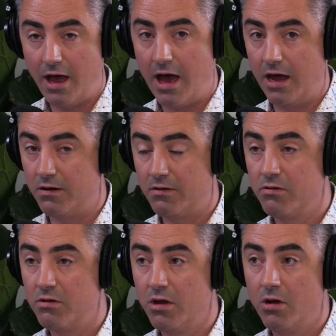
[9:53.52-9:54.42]

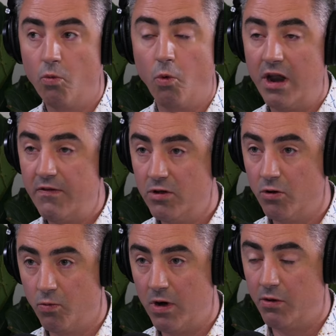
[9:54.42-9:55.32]
And whatever
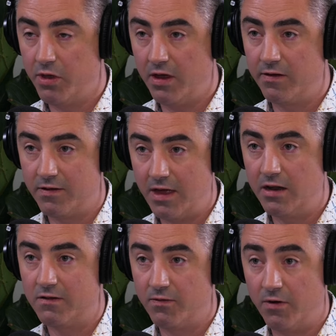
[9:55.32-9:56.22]
your wealth is,
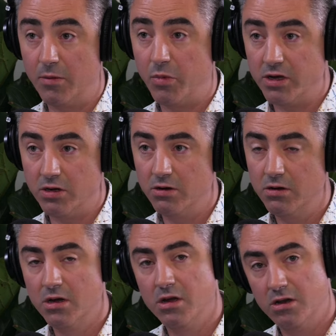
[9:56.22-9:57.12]
then is defined by
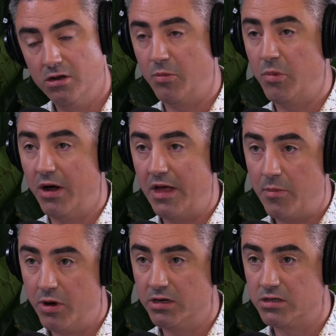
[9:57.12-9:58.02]
you, not by
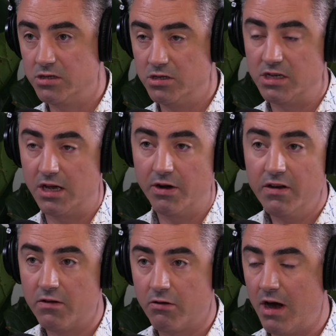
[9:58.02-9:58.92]
that person that you see on
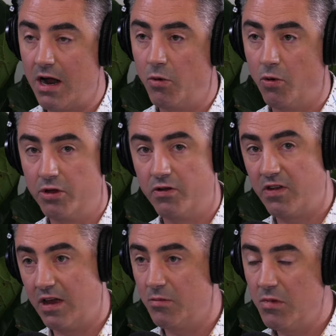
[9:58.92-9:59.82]
Instagram or that you
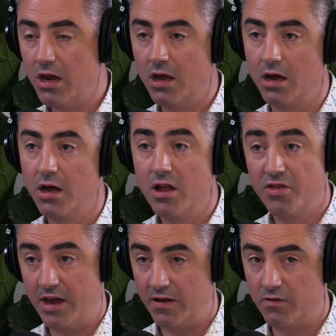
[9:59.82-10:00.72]
see in the media
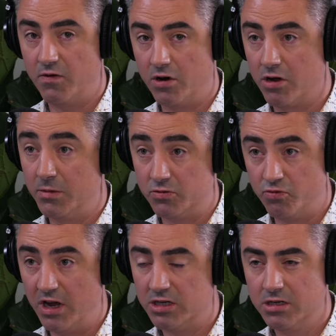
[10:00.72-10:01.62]
that is inverted commas
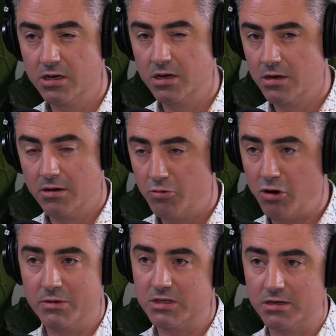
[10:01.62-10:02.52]
rich.
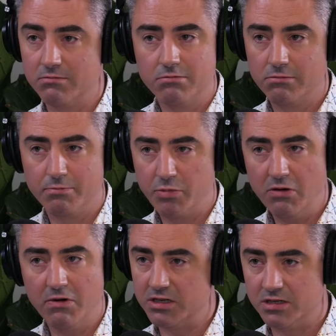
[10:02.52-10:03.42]
Promise you,
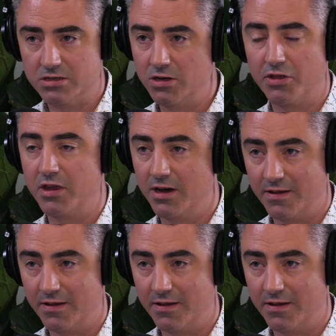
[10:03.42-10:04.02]
being rich is not the